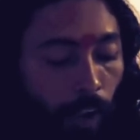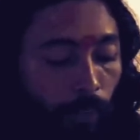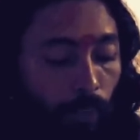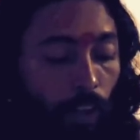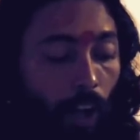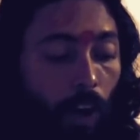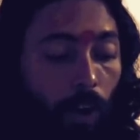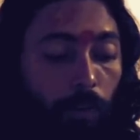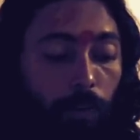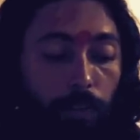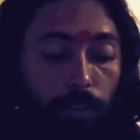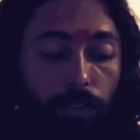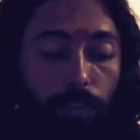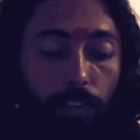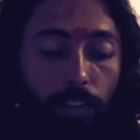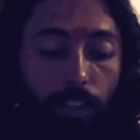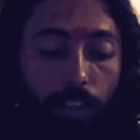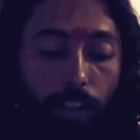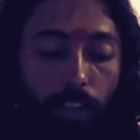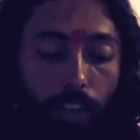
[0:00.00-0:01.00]

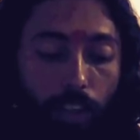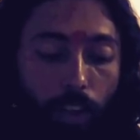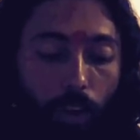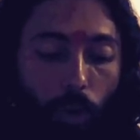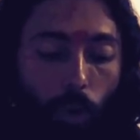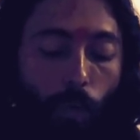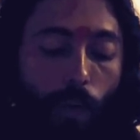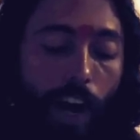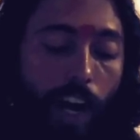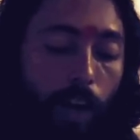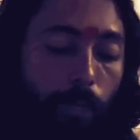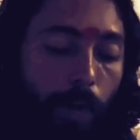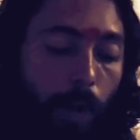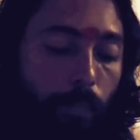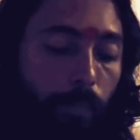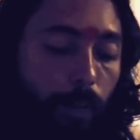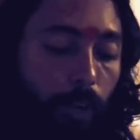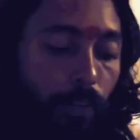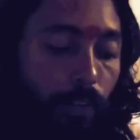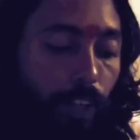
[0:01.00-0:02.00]
Now, while
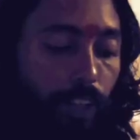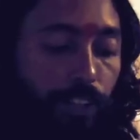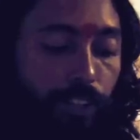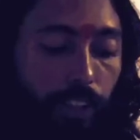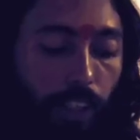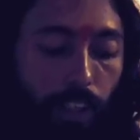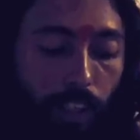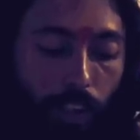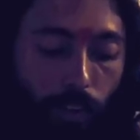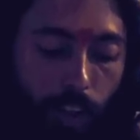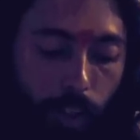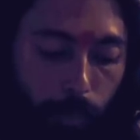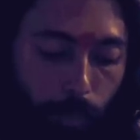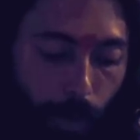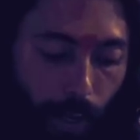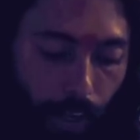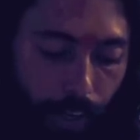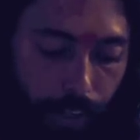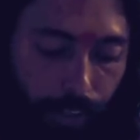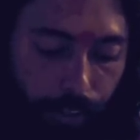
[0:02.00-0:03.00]
my previous channel was
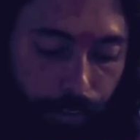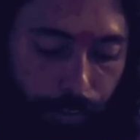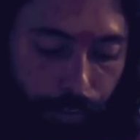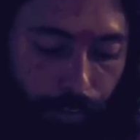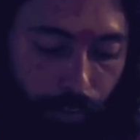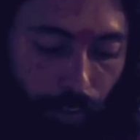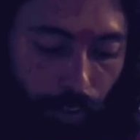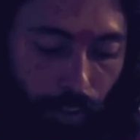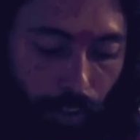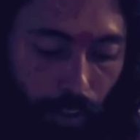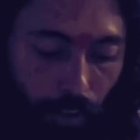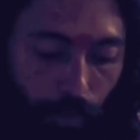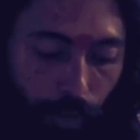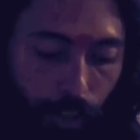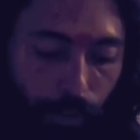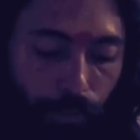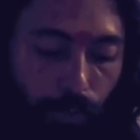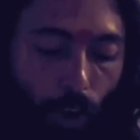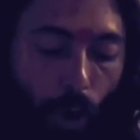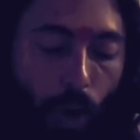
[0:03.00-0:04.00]
banned
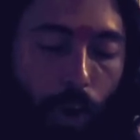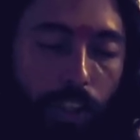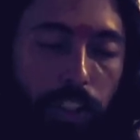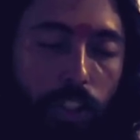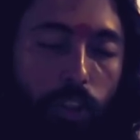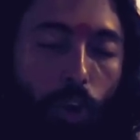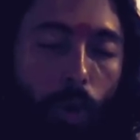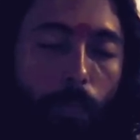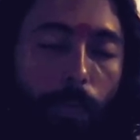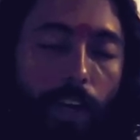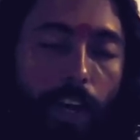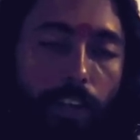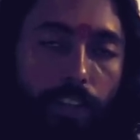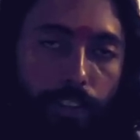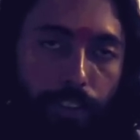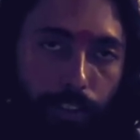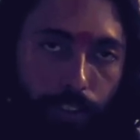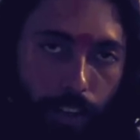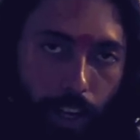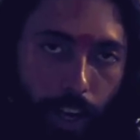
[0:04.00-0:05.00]
with false
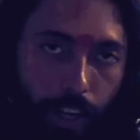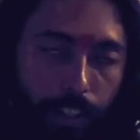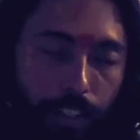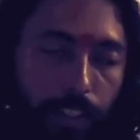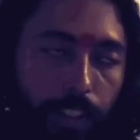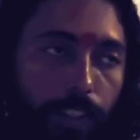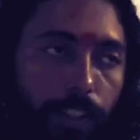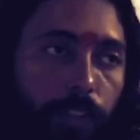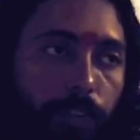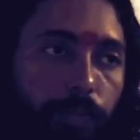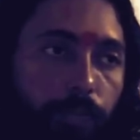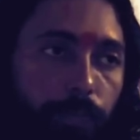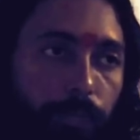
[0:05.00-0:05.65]
copyright strikes,